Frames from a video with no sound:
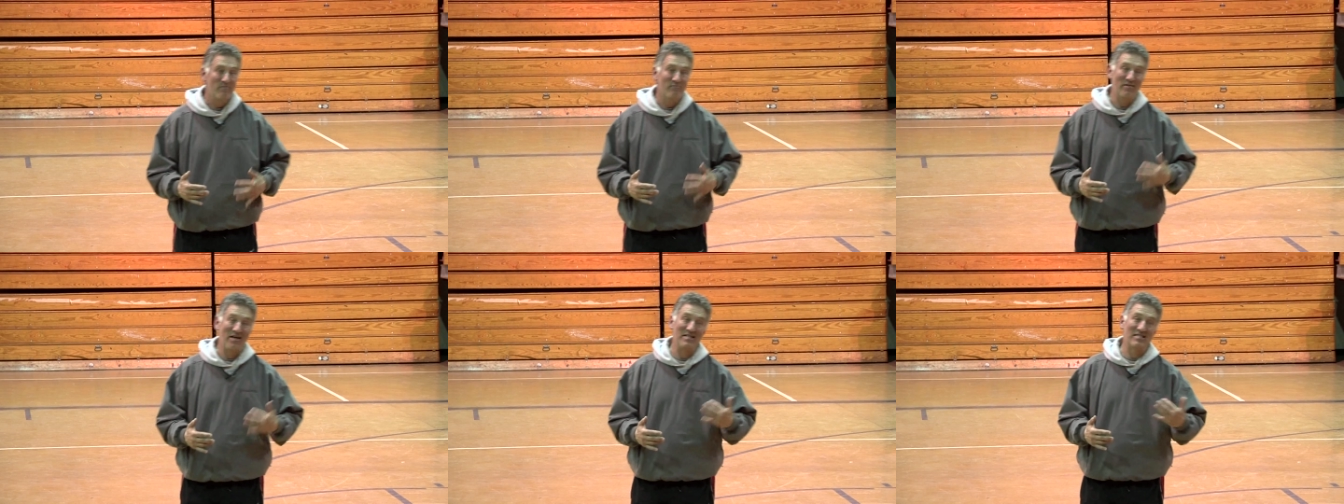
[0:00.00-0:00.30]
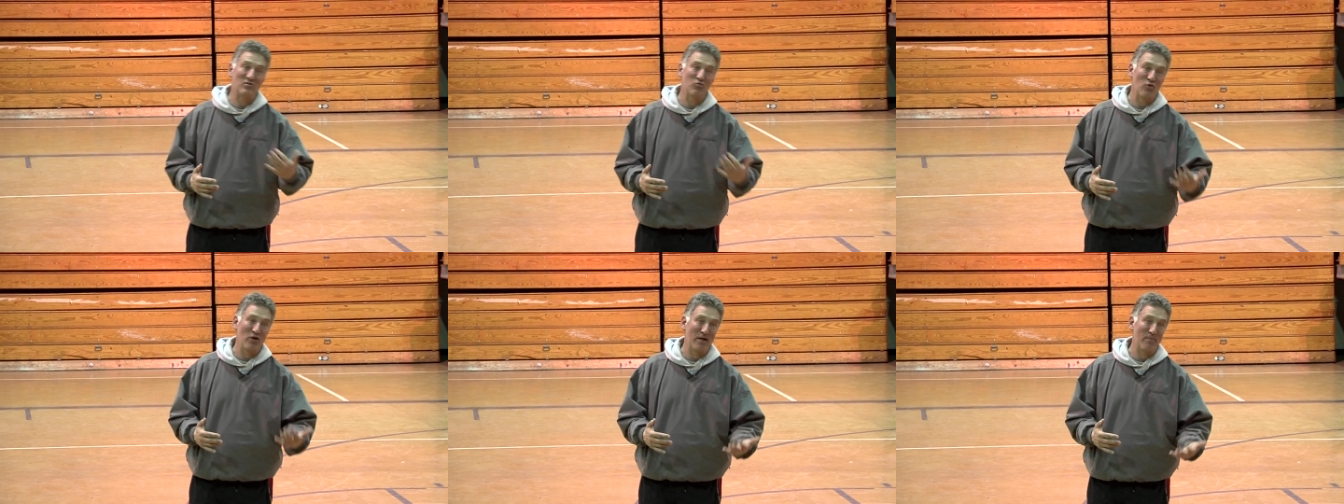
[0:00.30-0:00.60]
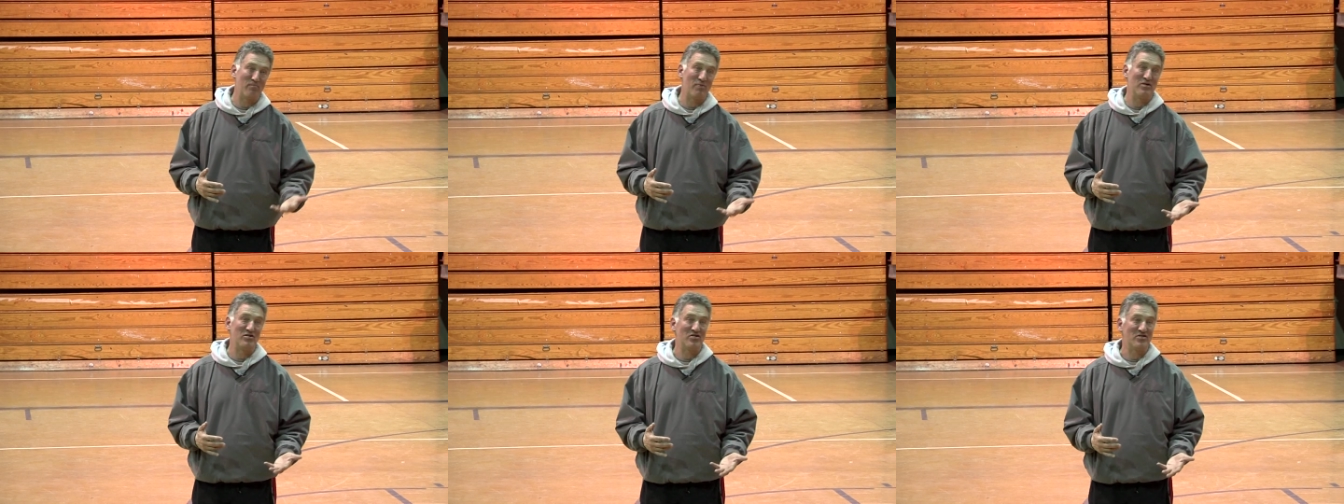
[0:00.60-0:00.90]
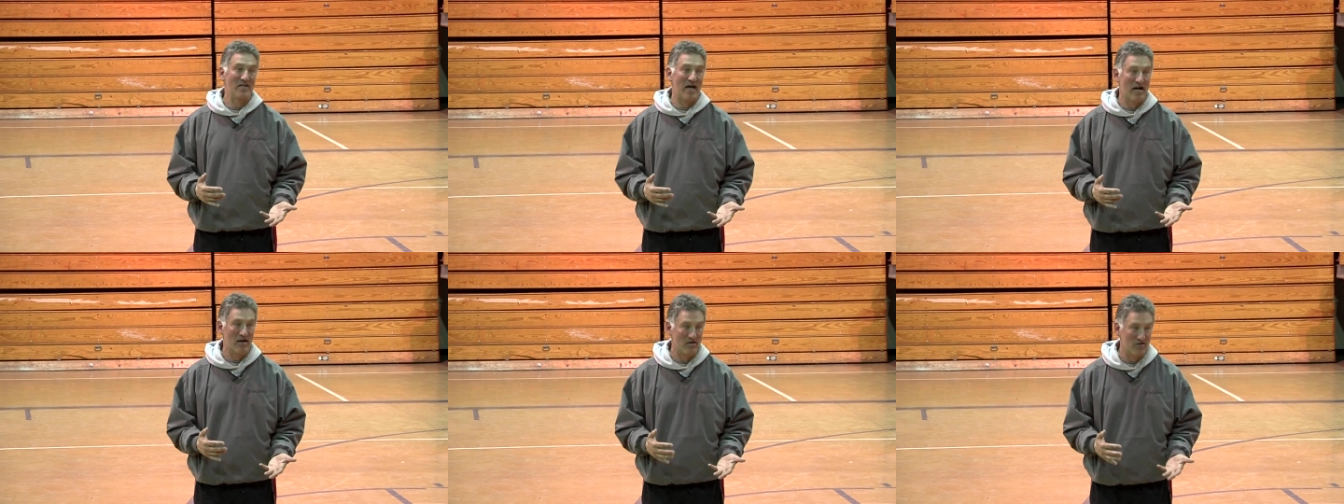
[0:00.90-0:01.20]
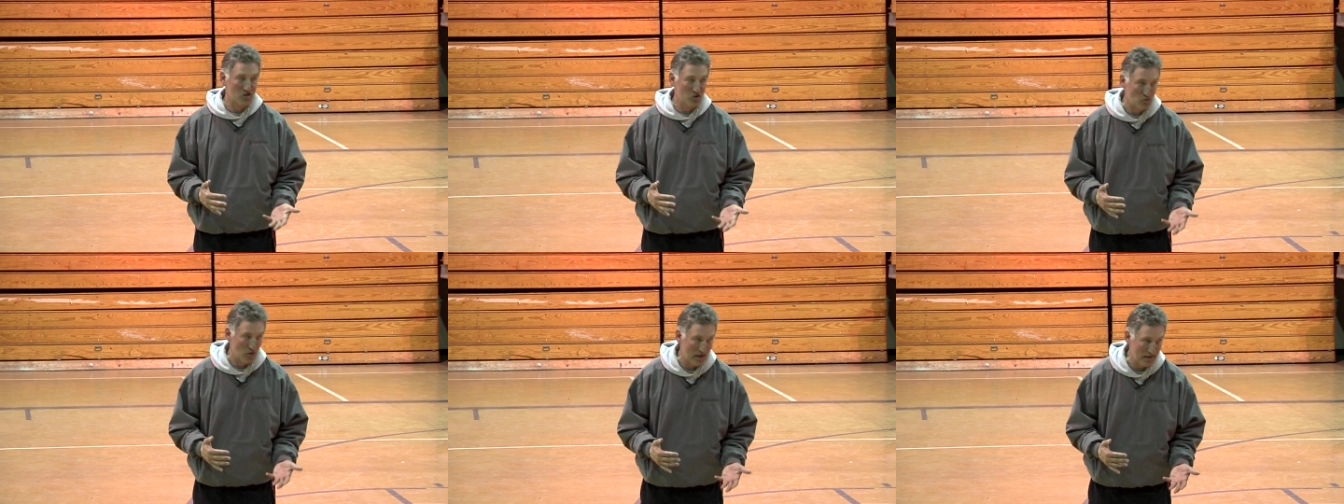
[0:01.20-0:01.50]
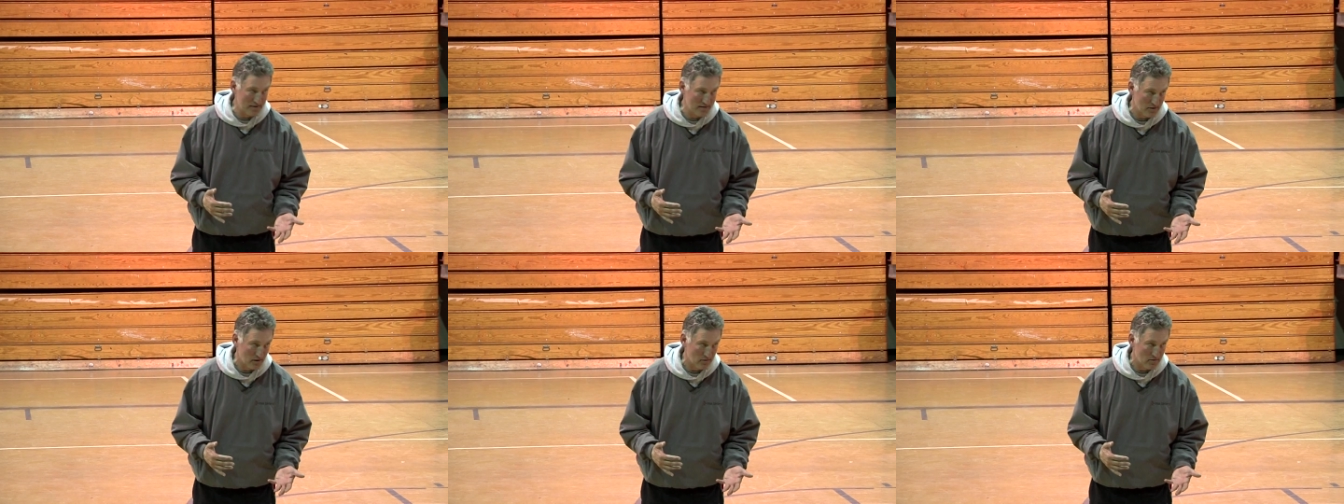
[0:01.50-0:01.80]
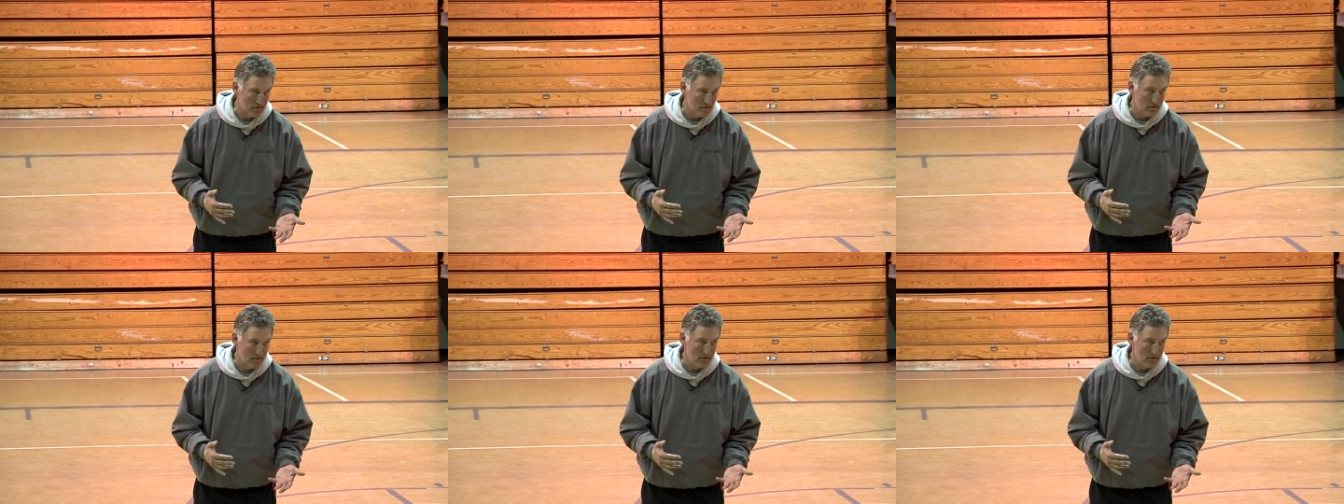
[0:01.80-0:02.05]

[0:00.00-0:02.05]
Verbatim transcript: They swing at pitches out of the strike zone.